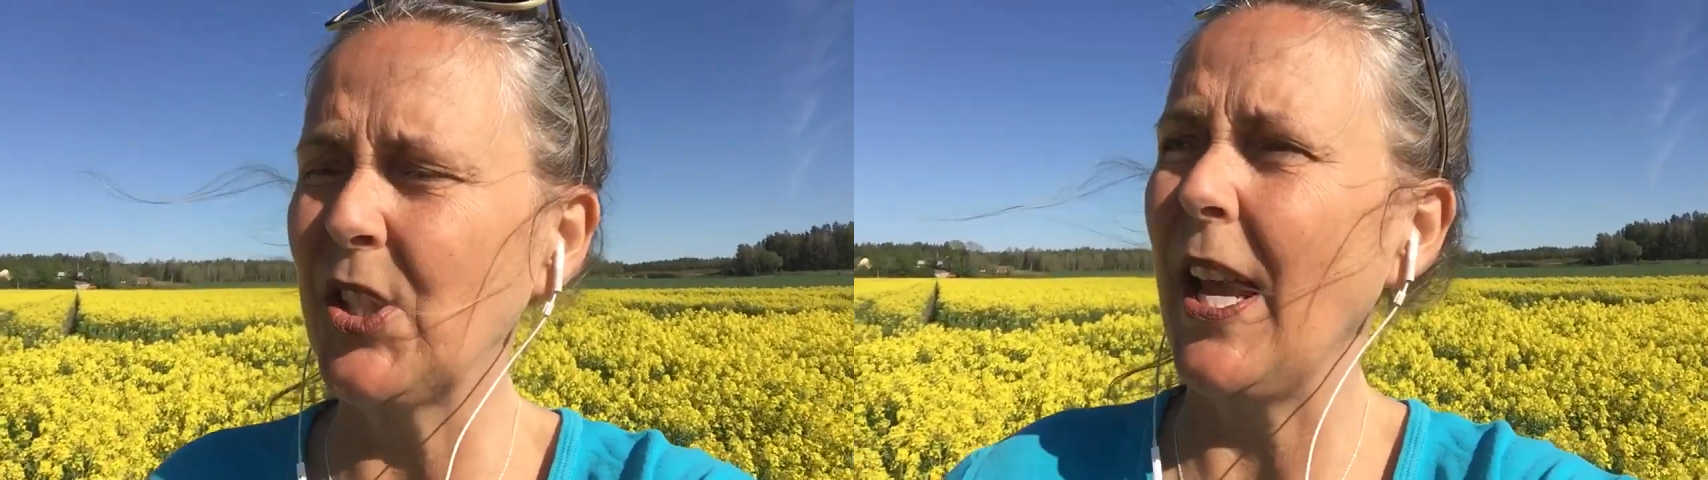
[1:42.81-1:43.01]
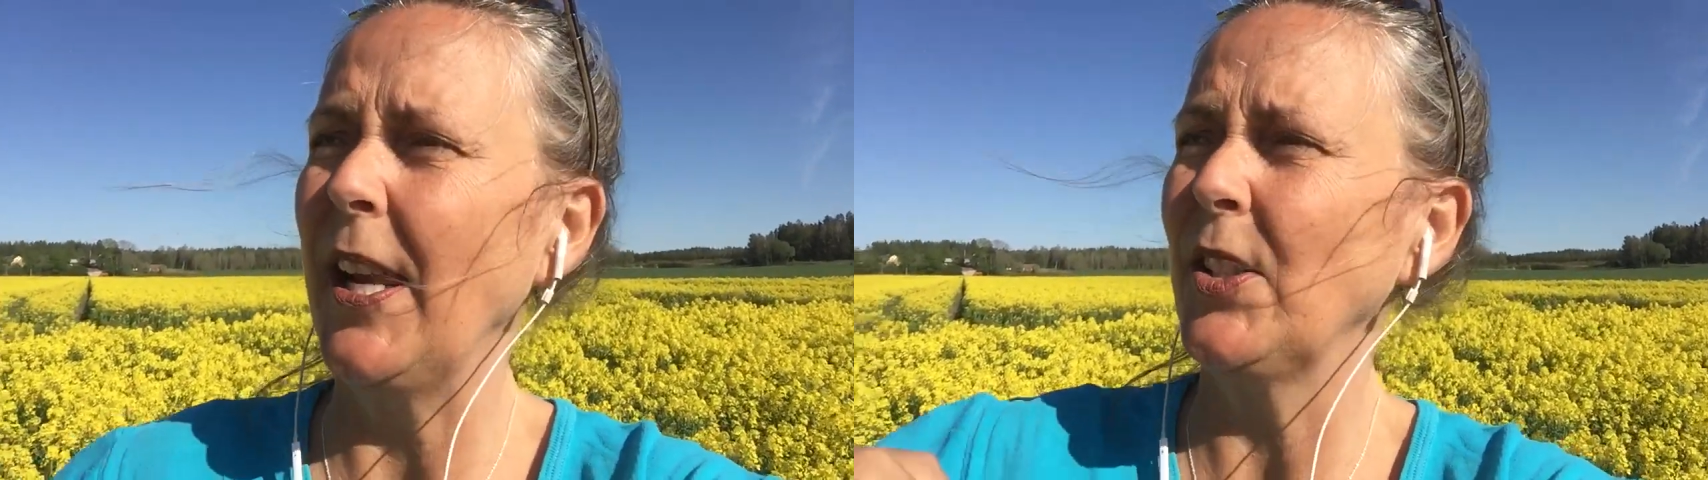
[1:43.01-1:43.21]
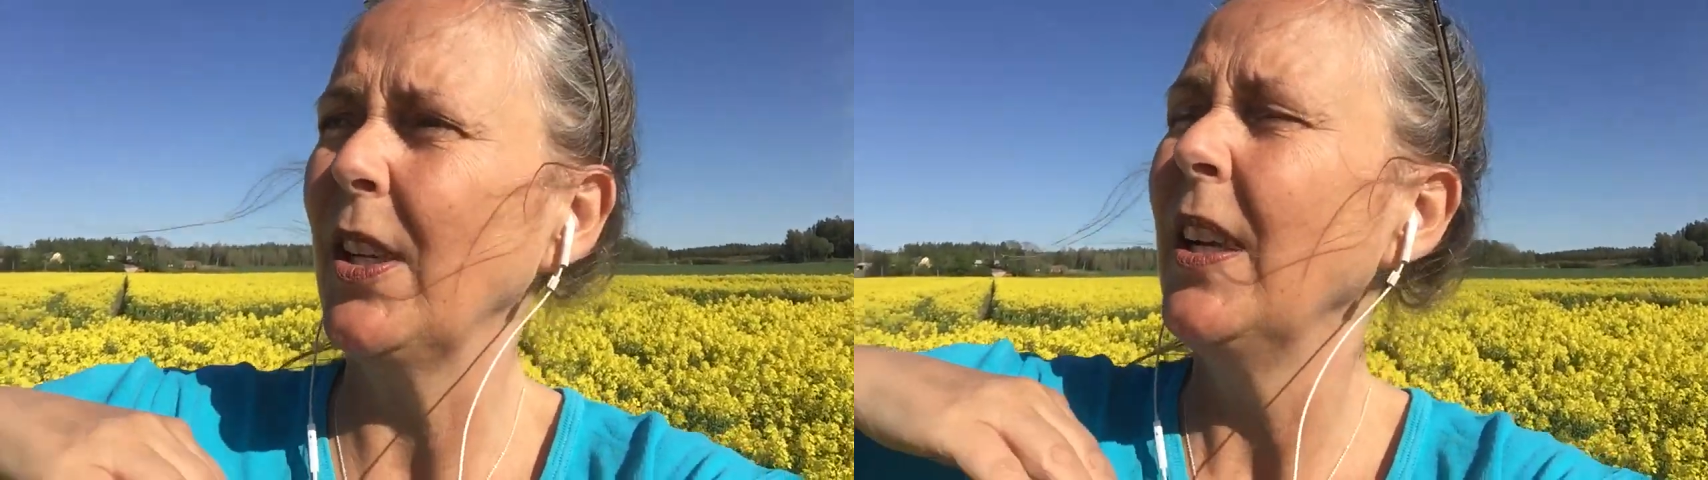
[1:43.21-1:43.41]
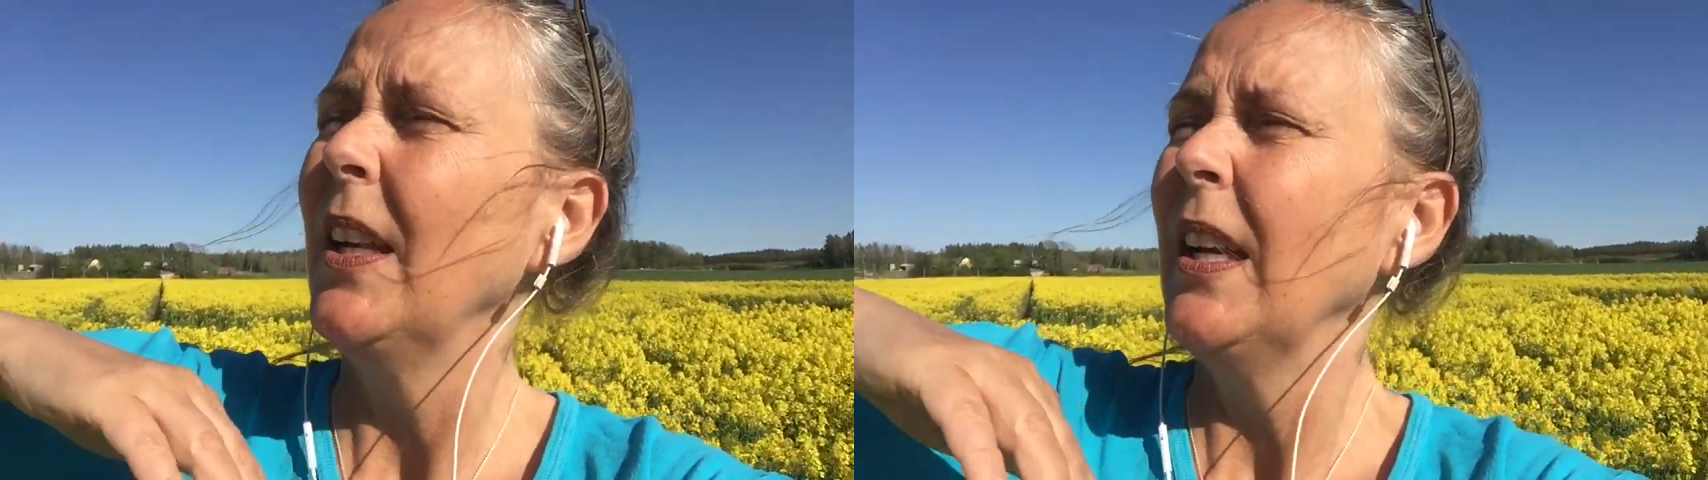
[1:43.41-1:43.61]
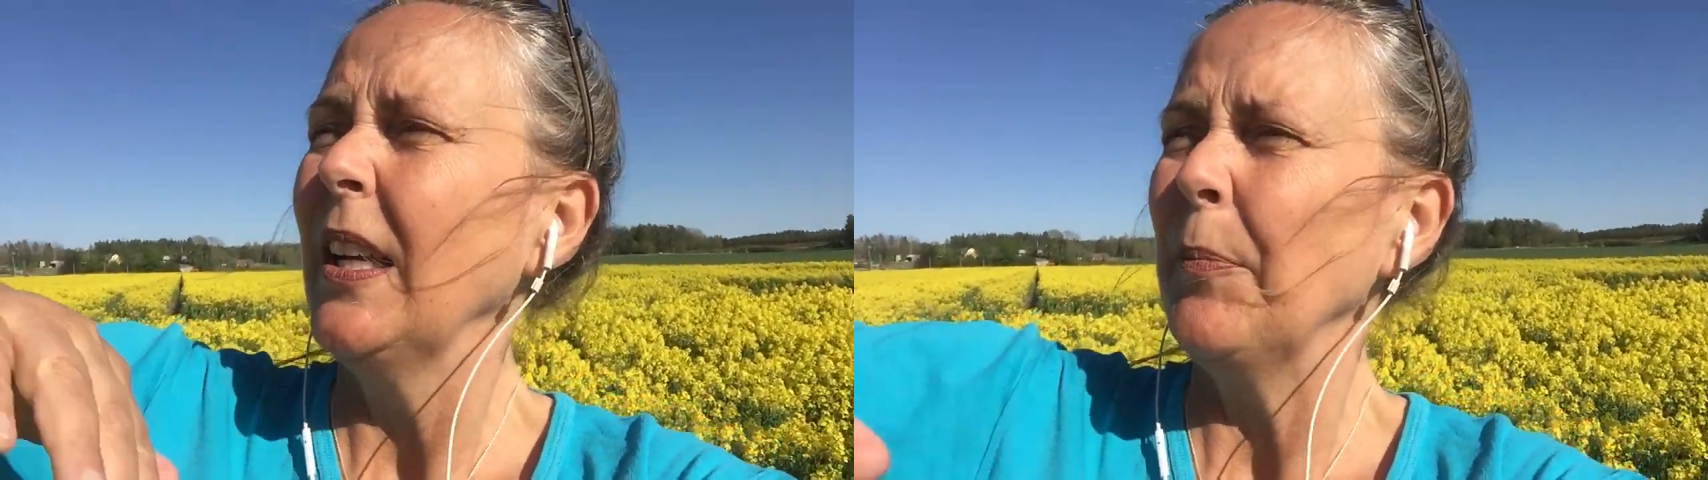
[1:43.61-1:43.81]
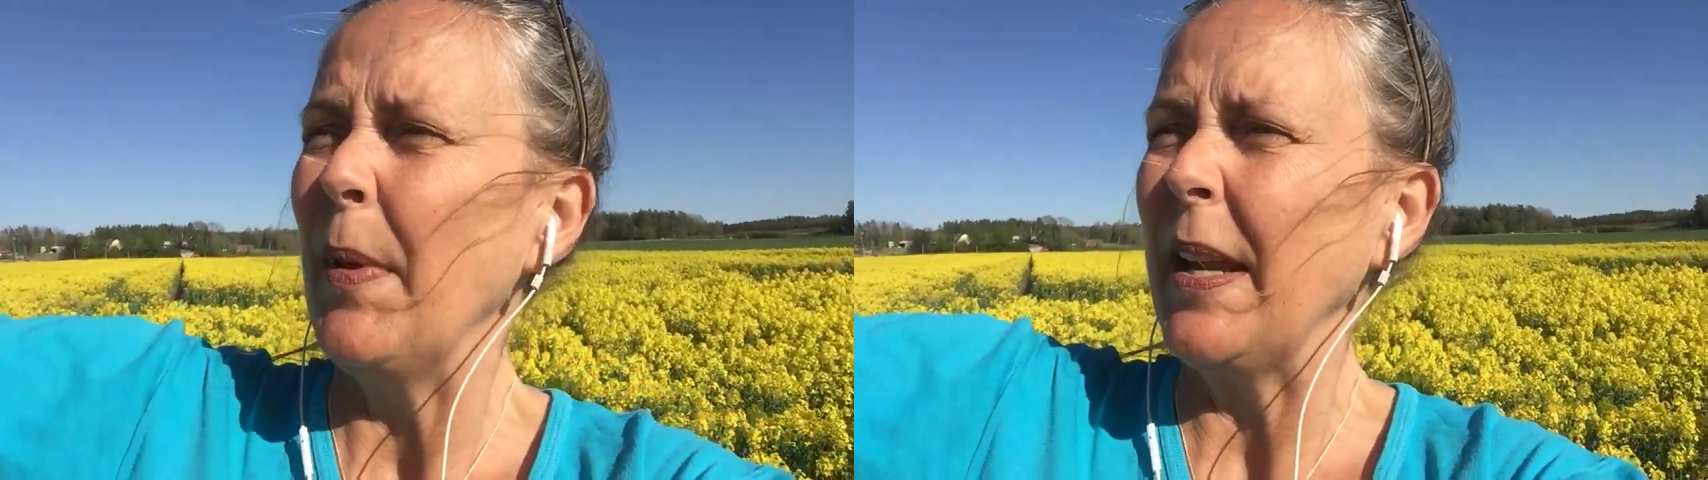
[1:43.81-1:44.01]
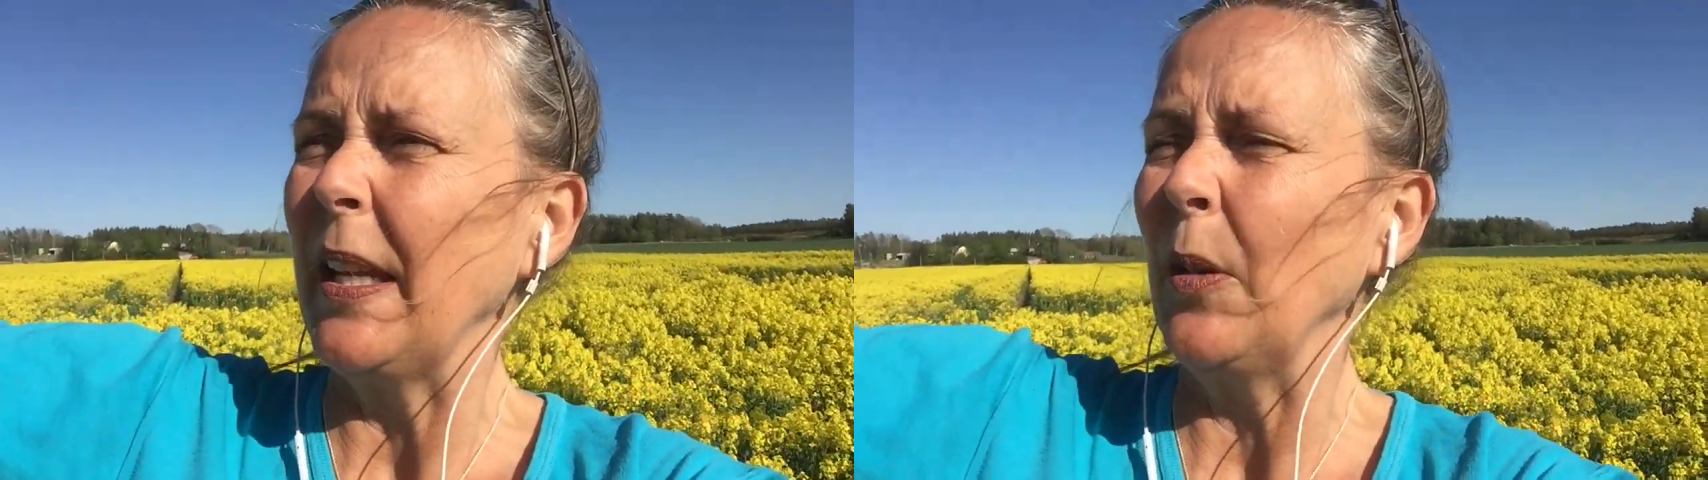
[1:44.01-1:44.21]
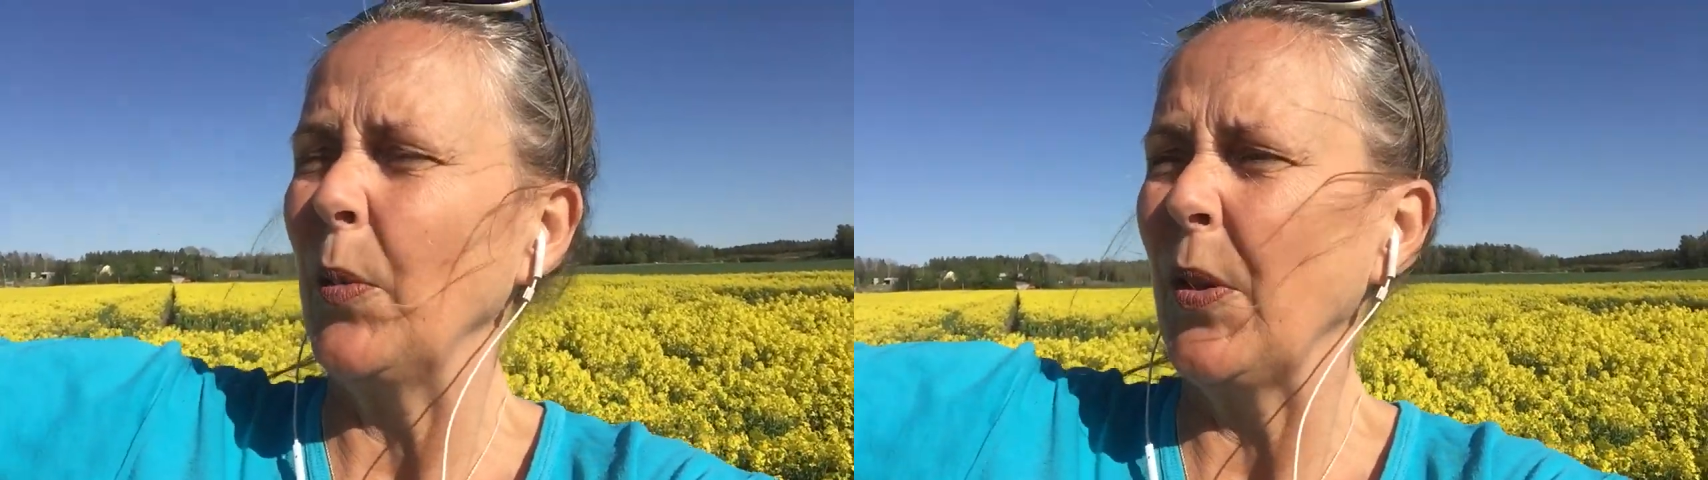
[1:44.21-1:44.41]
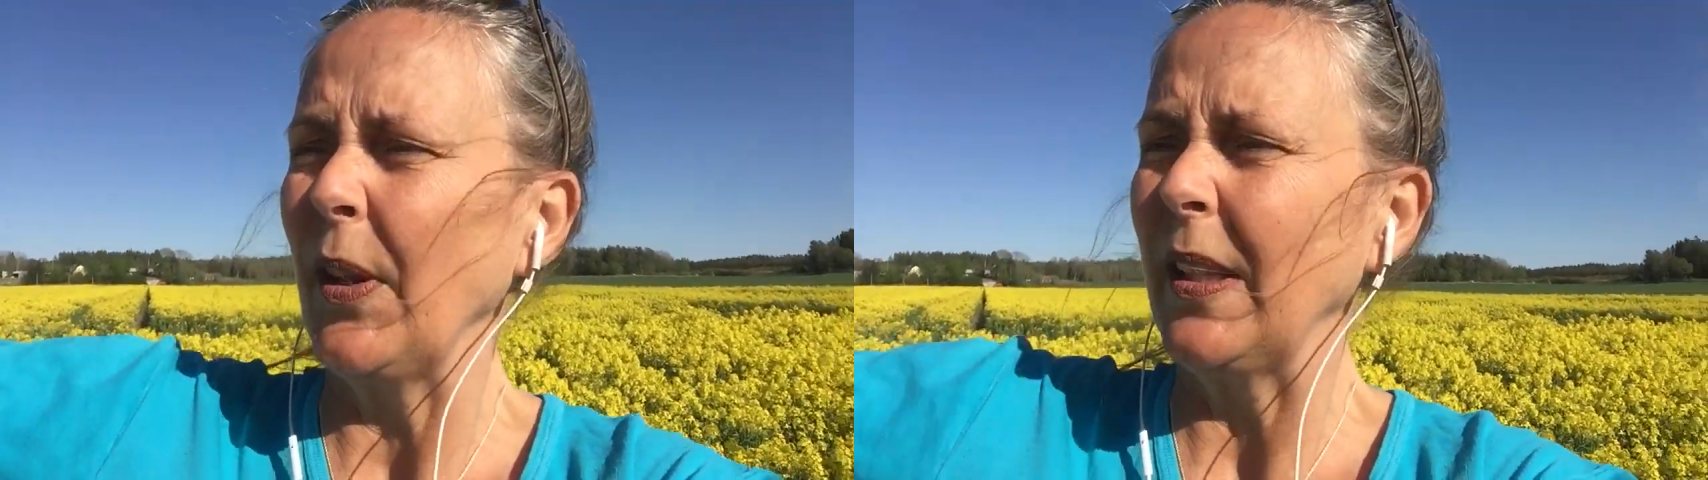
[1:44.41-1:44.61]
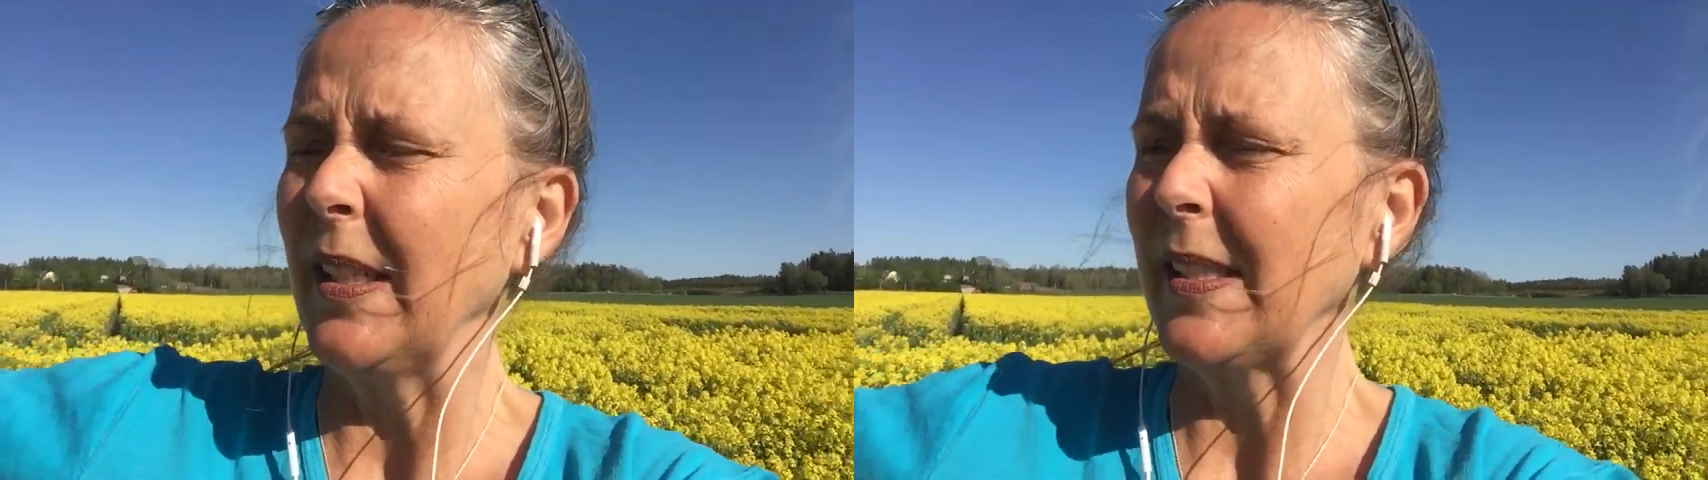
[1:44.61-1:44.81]
They had to make it with
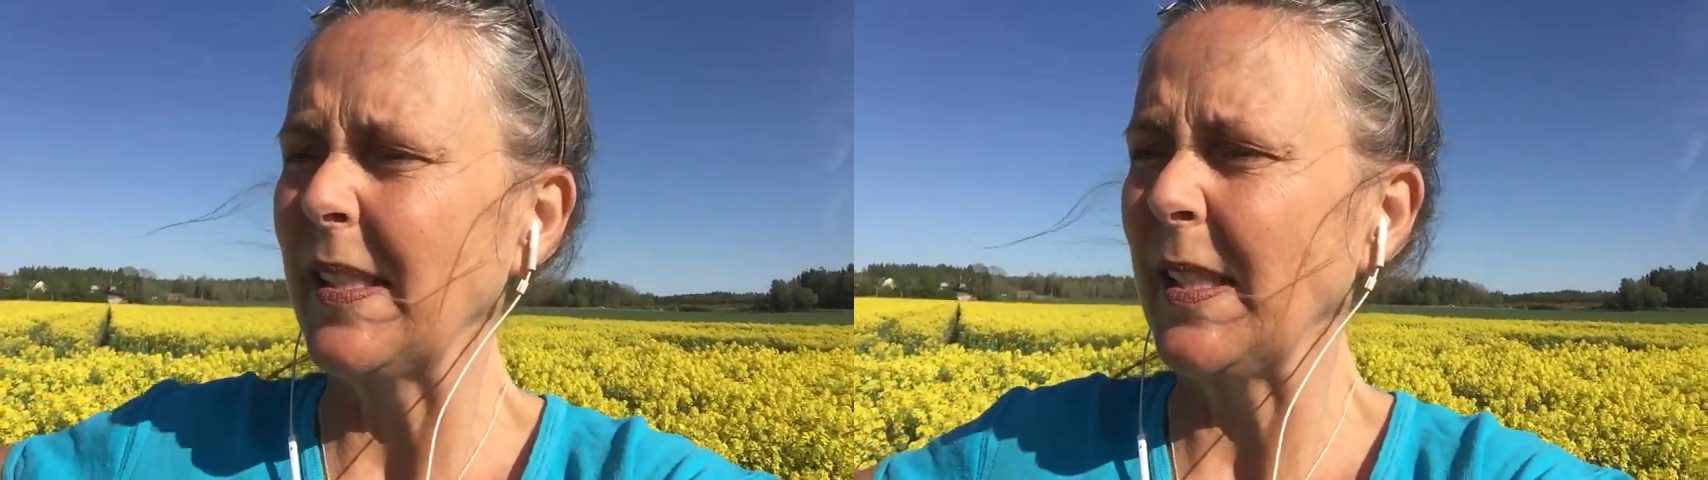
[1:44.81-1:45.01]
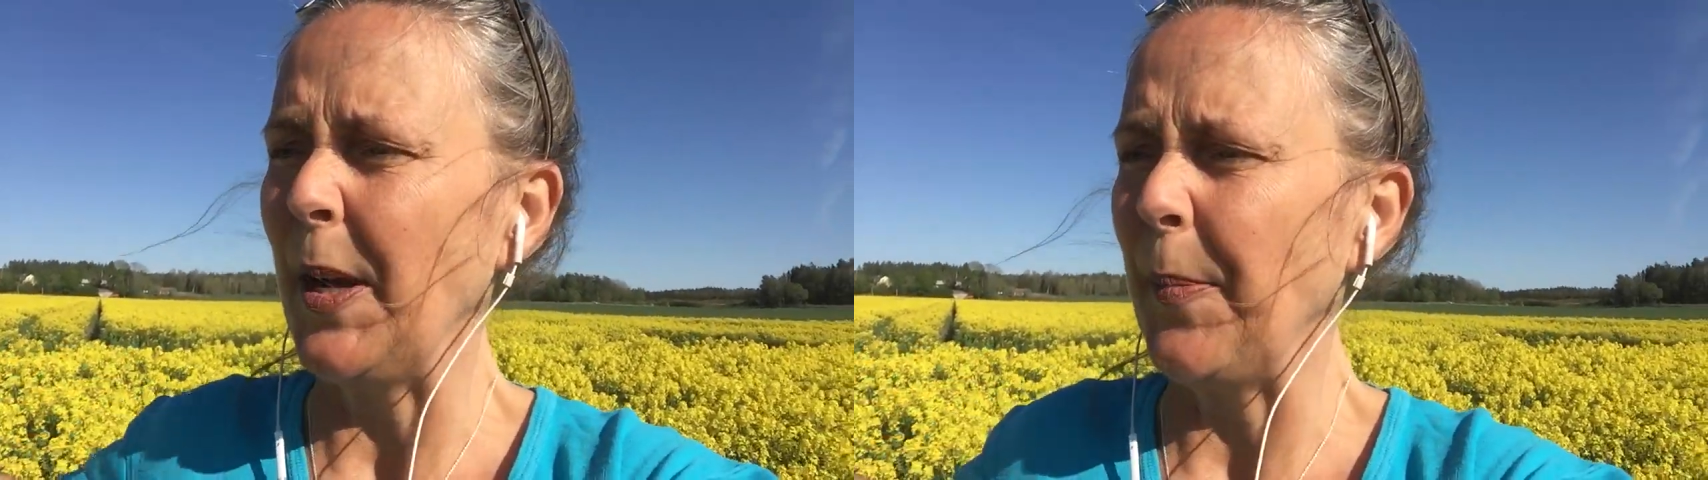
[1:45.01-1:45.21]
like this,